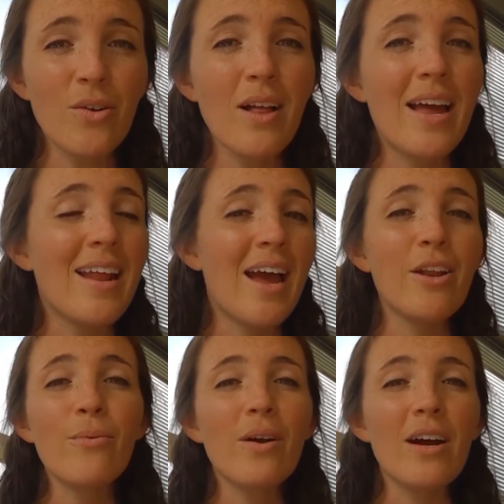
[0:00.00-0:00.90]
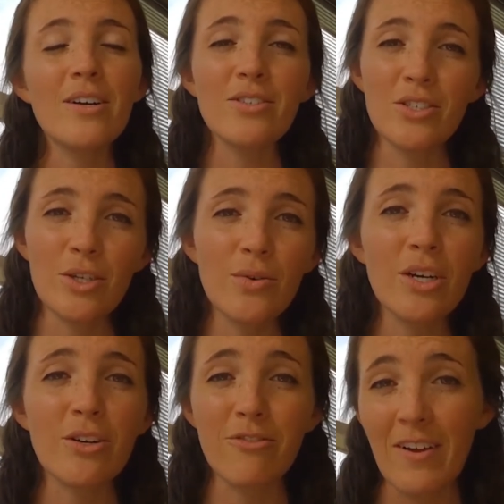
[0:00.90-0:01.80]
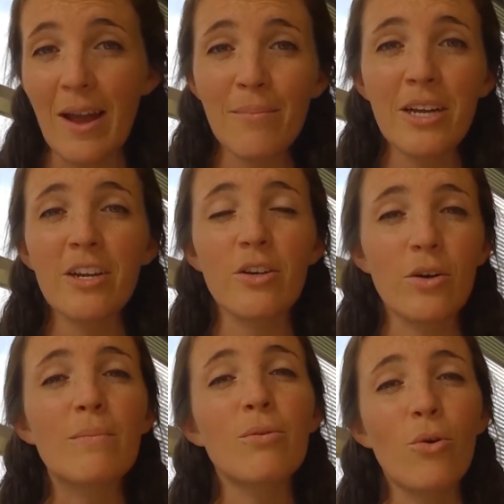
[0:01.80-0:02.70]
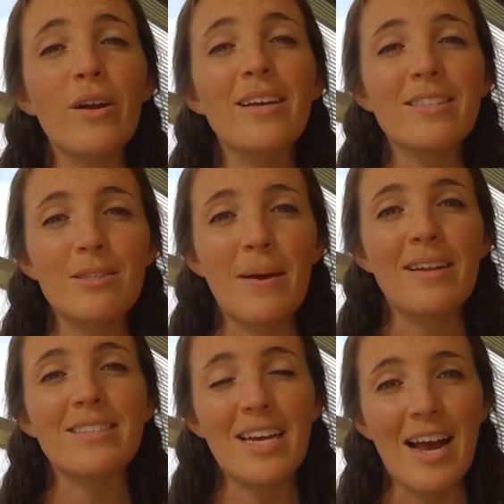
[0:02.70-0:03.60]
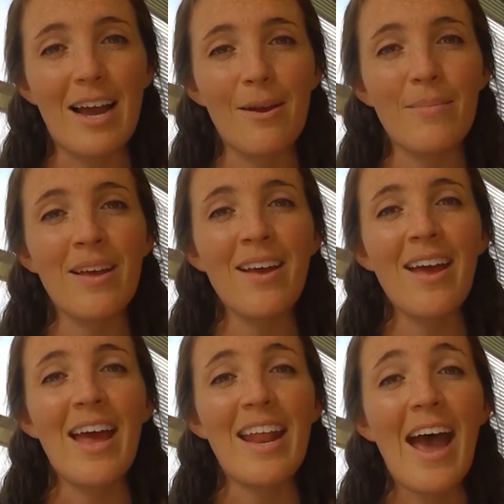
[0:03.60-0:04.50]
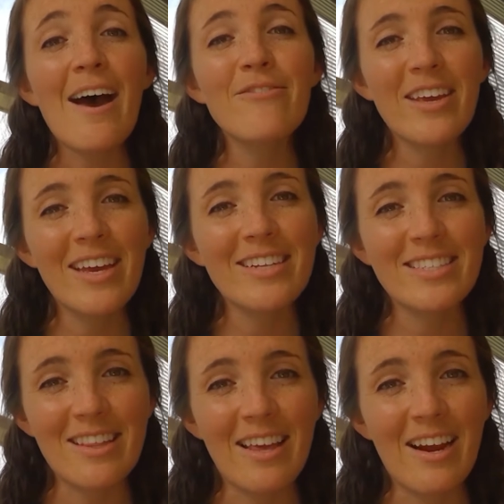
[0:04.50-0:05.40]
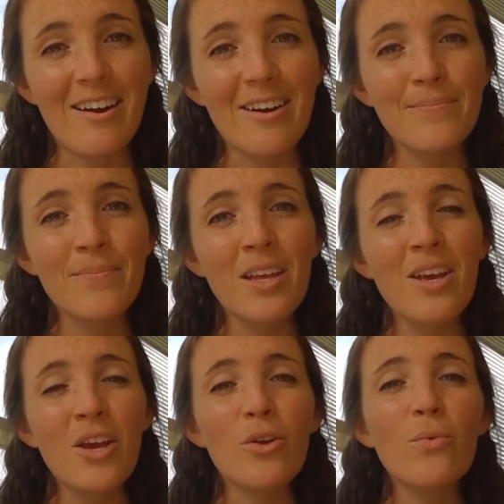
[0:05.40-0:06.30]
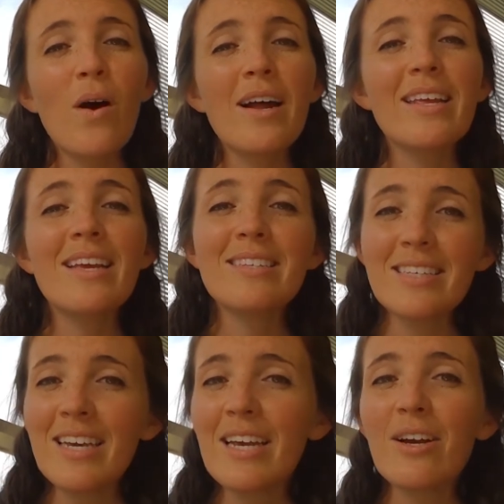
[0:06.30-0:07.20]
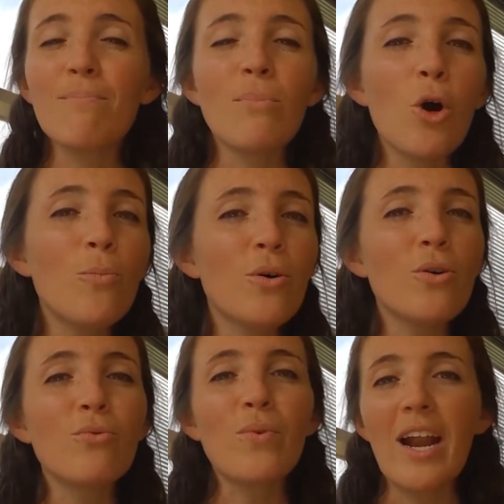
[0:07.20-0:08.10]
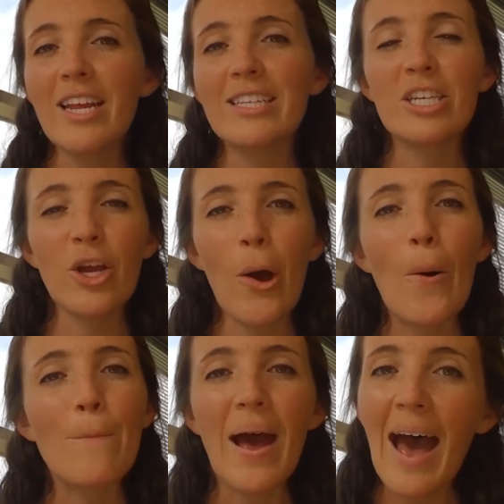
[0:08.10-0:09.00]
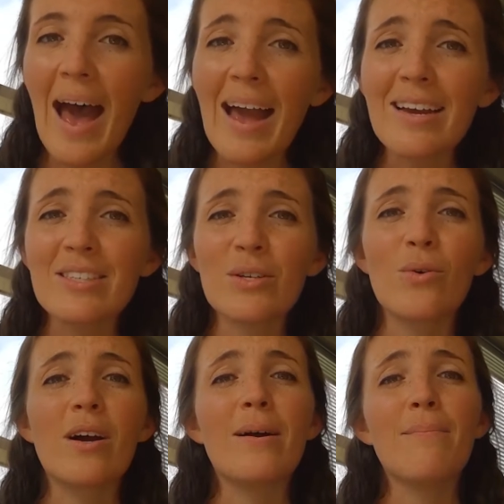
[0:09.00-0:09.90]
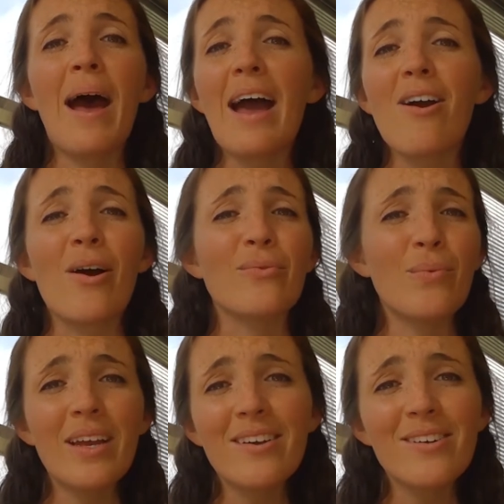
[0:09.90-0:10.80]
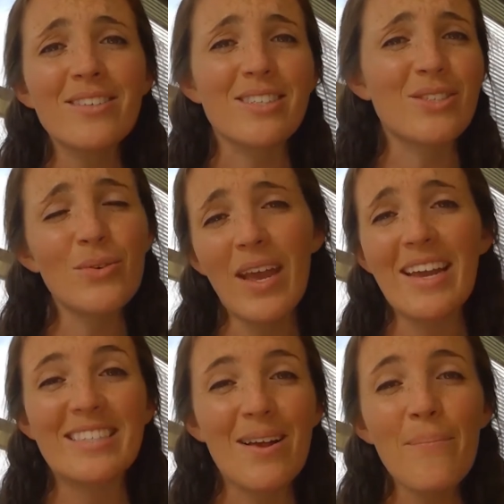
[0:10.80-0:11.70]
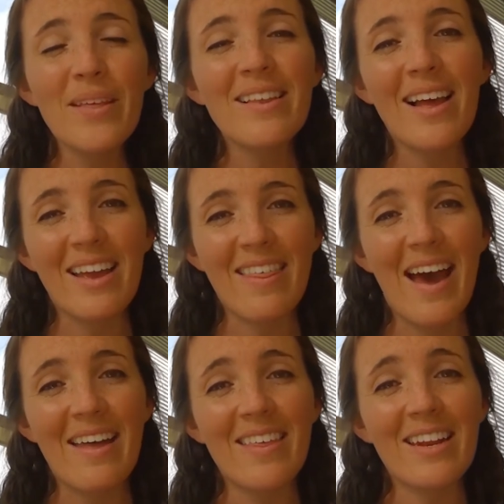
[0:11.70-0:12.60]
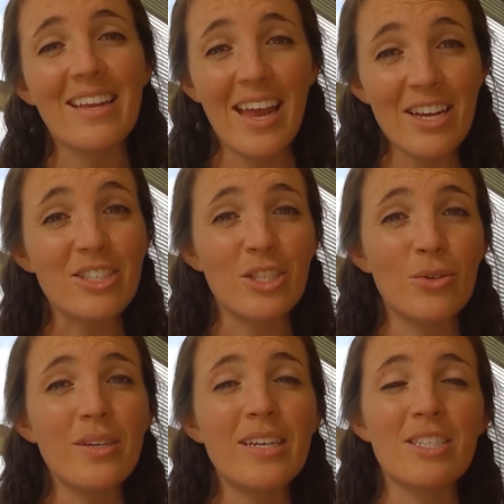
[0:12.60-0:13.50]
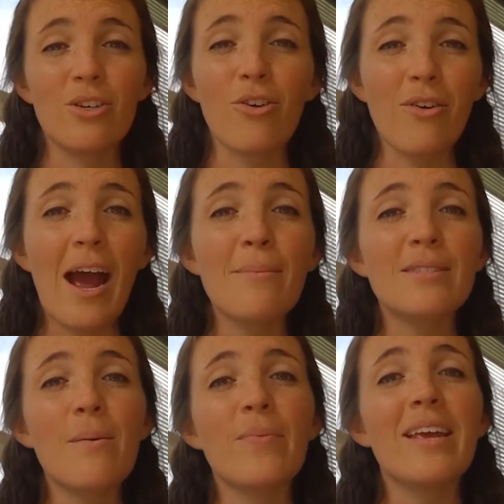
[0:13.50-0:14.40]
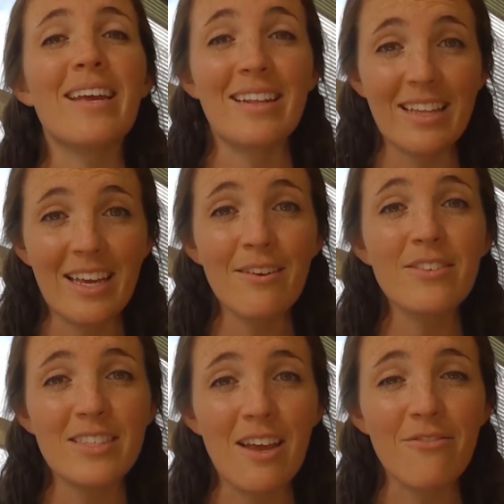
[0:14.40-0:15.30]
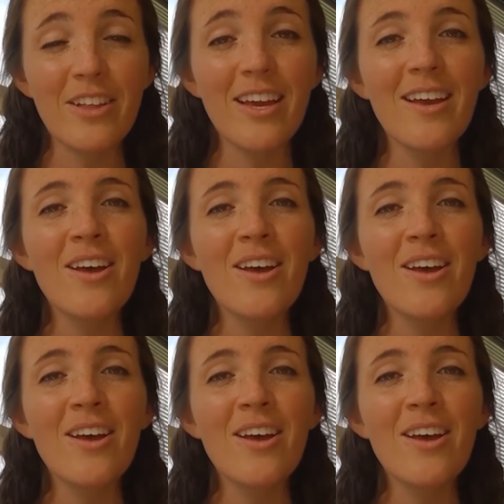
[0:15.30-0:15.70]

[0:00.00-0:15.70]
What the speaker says: and anywhere else you or your family or your employees spend time, and have kits there. You'll want easy, mobile, ready-to-go bags or a bag on wheels, a suitcase, something like that, that in case you need to grab something and leave safely,